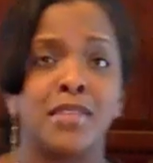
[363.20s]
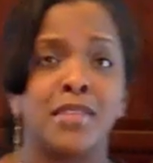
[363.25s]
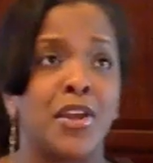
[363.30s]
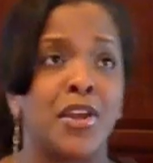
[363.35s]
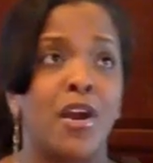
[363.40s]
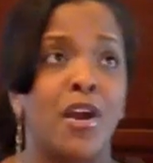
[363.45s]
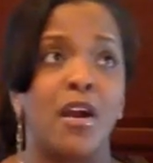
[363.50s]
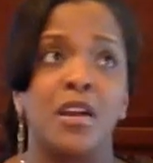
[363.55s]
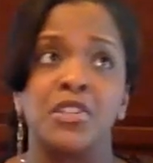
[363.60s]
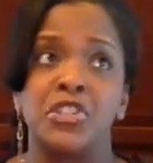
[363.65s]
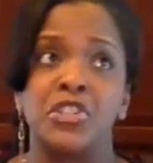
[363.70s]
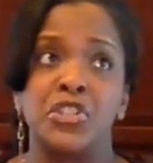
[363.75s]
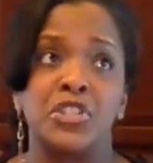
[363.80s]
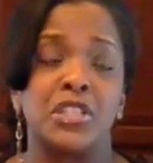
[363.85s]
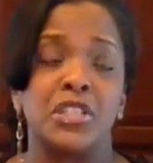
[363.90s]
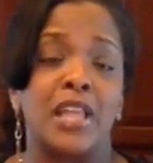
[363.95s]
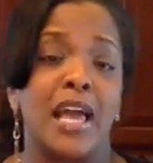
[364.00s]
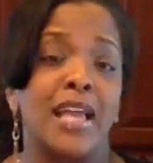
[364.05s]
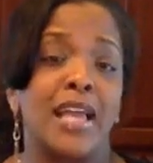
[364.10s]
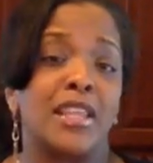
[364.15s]
that are just
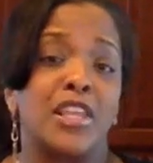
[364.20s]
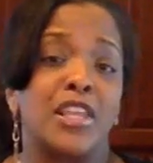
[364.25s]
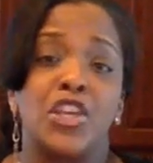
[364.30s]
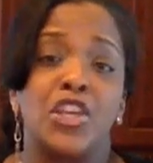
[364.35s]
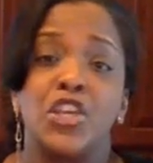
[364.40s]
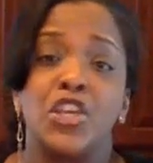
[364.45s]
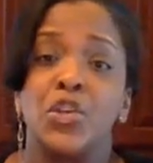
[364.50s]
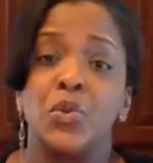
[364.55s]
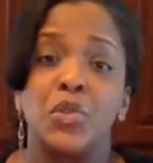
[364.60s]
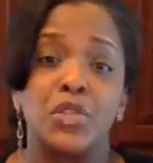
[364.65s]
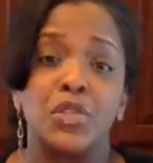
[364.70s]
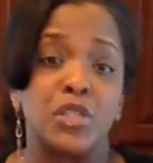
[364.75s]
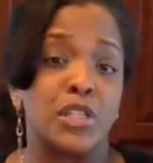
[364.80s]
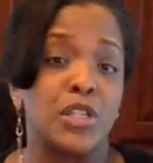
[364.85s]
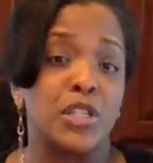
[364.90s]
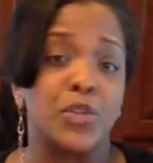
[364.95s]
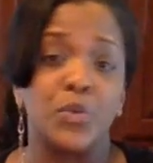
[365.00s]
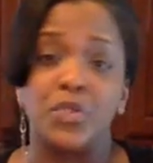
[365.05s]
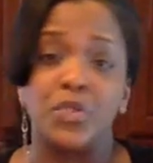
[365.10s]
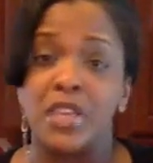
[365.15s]
like the cutest
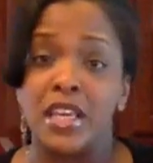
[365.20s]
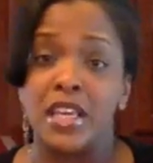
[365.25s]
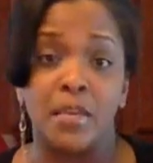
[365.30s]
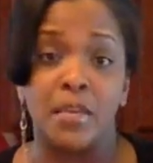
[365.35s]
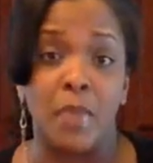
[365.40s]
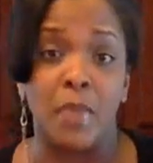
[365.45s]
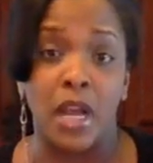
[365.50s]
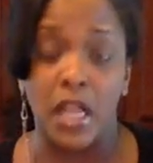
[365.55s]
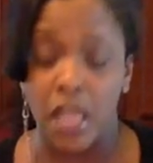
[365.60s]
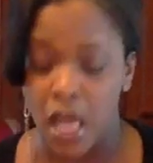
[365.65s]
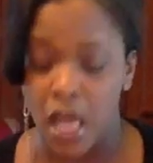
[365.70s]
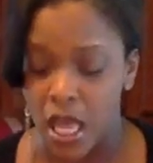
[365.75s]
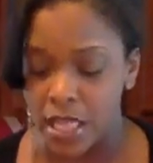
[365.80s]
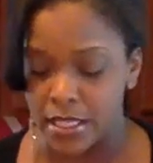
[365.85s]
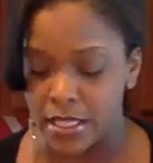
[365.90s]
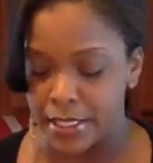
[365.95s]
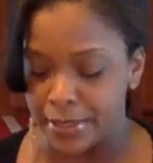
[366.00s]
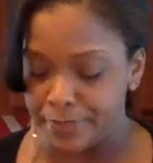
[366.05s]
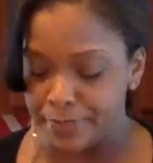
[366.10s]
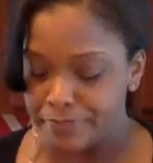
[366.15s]
little thing in my
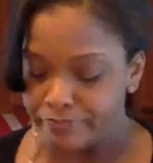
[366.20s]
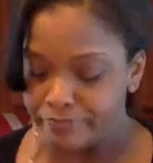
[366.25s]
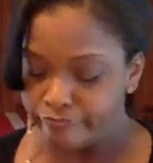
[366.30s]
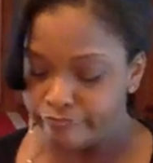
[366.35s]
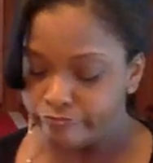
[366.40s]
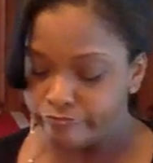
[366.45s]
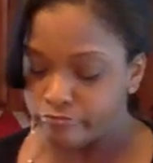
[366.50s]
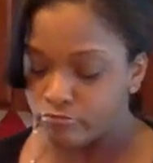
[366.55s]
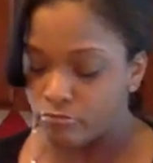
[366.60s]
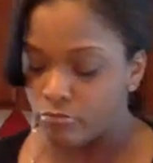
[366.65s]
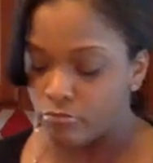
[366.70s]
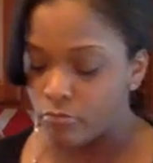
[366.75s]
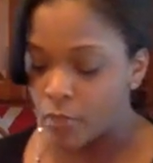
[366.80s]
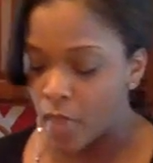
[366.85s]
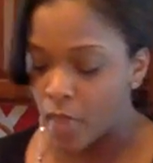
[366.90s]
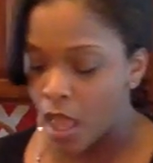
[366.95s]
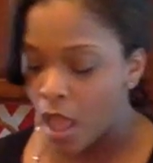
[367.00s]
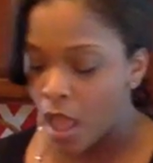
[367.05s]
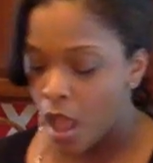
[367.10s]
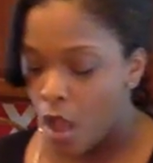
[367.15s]
closet.
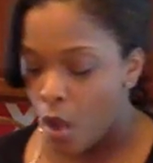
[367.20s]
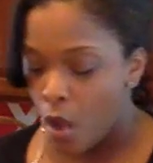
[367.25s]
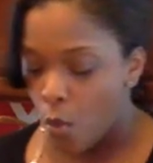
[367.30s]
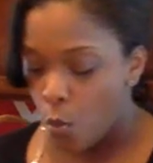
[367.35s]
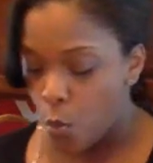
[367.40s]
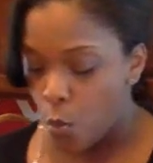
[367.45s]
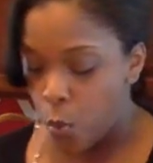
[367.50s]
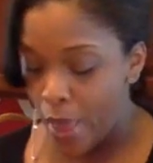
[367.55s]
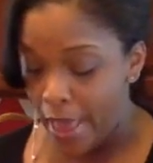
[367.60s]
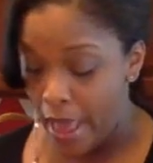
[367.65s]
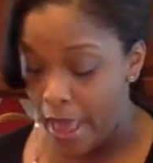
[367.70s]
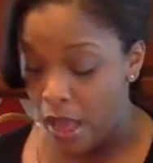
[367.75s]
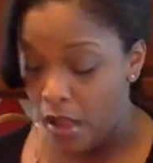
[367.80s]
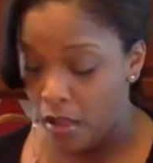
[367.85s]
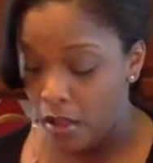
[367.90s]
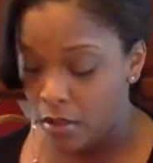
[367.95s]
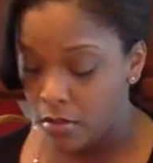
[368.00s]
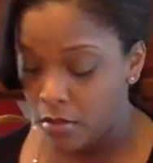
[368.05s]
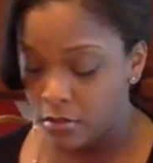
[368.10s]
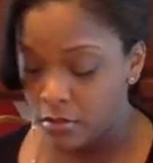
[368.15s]

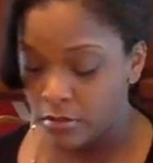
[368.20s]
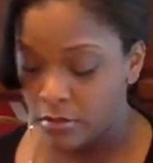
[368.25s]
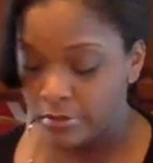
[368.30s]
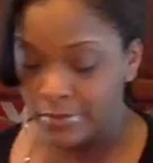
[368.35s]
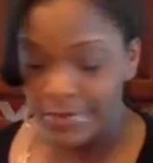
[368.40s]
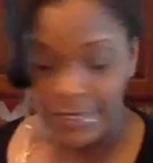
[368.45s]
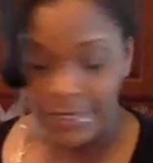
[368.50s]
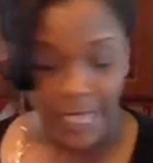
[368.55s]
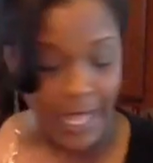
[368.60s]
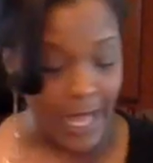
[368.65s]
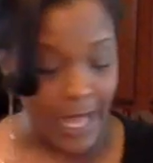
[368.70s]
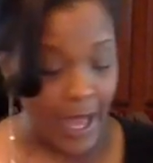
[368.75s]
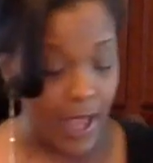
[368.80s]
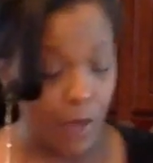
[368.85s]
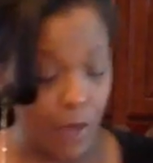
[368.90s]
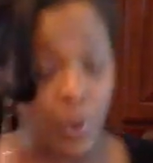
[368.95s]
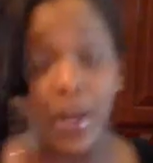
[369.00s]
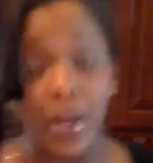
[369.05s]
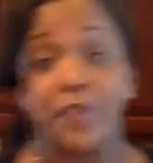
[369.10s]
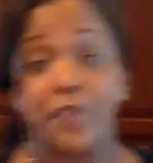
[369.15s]
Well, I
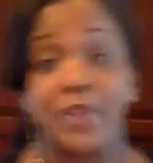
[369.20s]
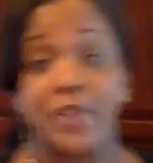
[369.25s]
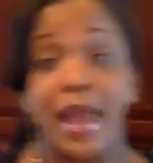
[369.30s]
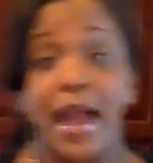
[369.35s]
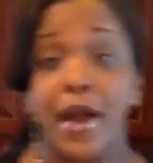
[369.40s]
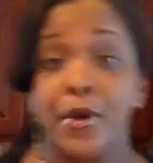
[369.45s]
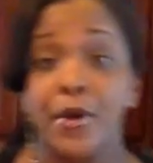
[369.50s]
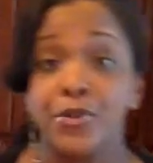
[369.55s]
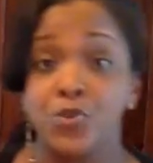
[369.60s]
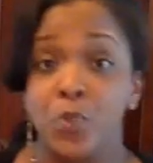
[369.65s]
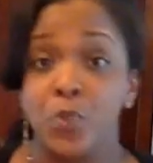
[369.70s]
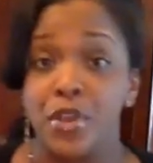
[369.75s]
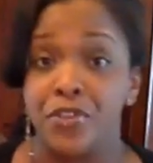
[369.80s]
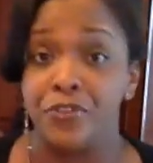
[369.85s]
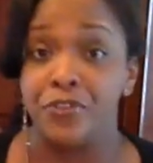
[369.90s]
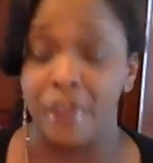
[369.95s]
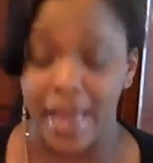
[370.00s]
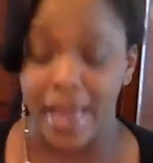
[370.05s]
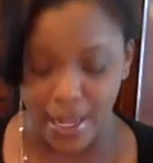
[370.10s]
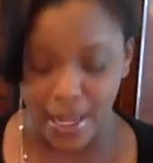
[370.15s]
went out the house with
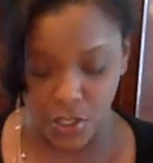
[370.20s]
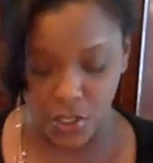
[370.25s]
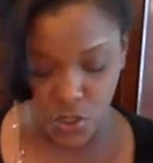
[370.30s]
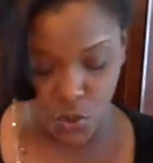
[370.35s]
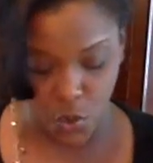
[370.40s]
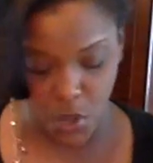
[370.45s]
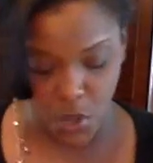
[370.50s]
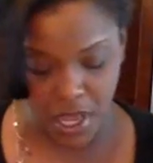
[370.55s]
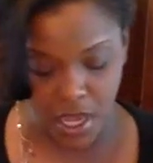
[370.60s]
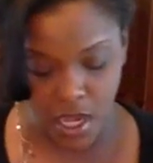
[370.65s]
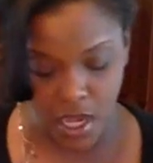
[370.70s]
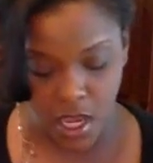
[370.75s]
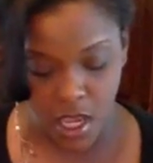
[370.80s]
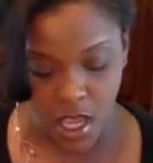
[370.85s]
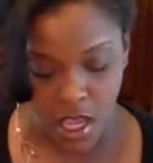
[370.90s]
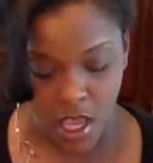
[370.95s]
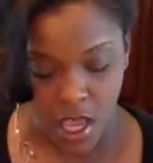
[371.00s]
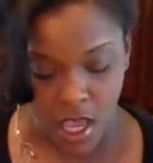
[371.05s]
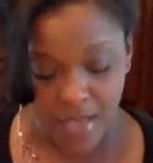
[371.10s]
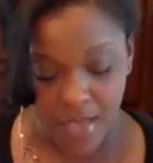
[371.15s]
flats on
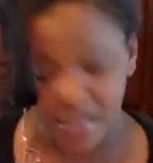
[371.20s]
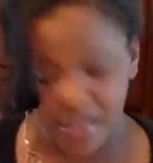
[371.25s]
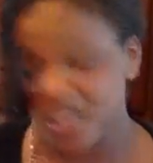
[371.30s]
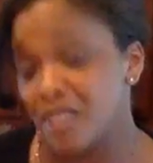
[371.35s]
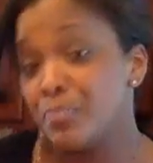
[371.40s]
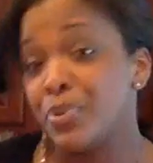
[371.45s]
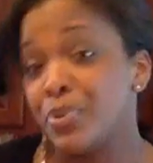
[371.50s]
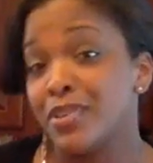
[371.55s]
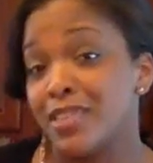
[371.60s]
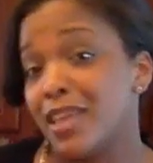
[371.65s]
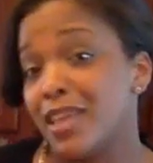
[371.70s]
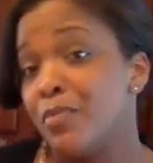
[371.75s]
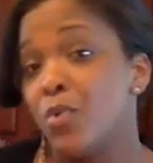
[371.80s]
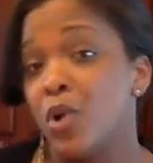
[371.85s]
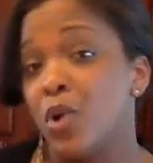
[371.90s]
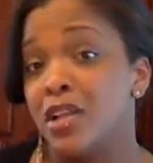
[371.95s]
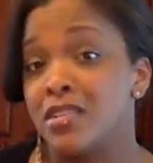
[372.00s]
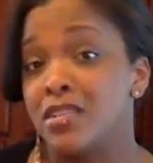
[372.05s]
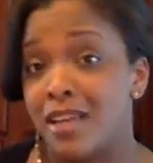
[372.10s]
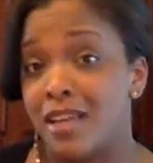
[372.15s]
and didn't put them
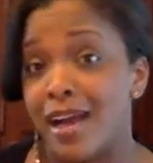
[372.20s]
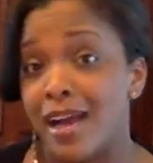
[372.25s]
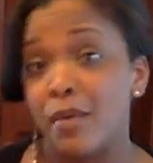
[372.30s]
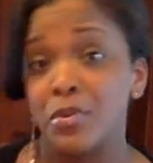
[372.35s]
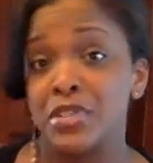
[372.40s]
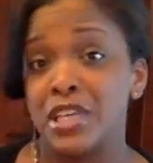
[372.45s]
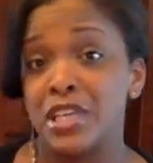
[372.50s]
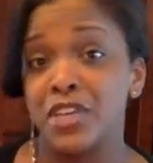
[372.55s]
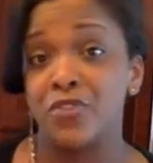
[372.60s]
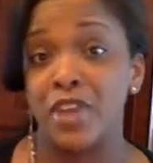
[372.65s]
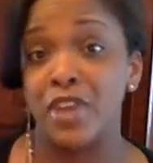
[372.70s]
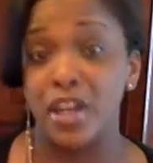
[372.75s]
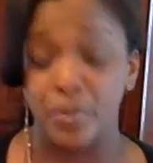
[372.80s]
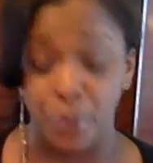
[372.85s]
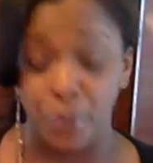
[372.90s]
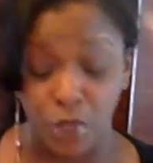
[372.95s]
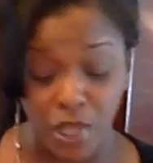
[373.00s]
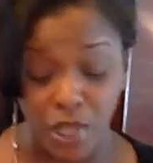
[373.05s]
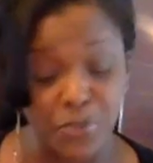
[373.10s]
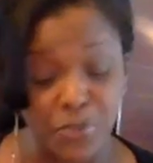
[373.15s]
on until I was getting ready to
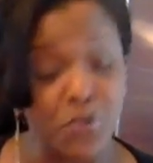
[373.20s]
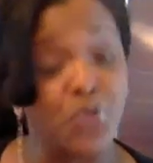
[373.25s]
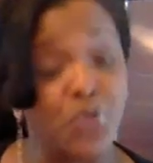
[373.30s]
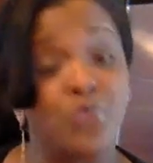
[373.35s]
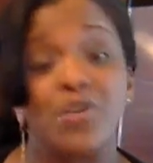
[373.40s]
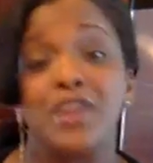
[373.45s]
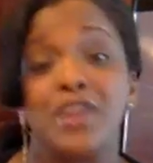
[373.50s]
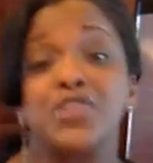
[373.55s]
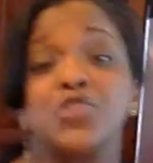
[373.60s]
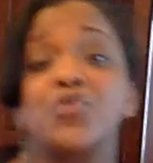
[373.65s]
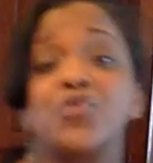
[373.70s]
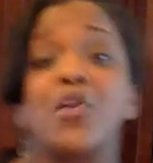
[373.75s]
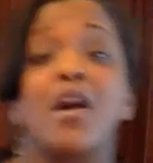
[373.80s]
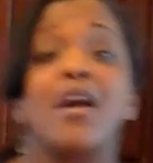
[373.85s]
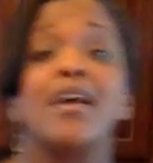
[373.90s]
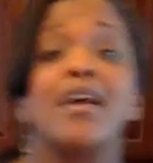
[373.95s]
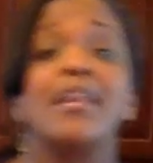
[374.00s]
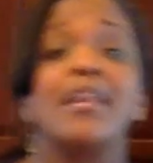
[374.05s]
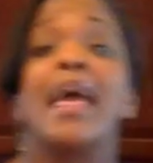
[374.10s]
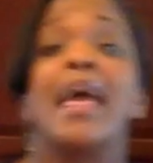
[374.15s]
pull up to the
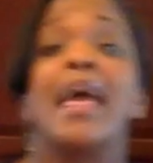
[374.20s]
restaurant,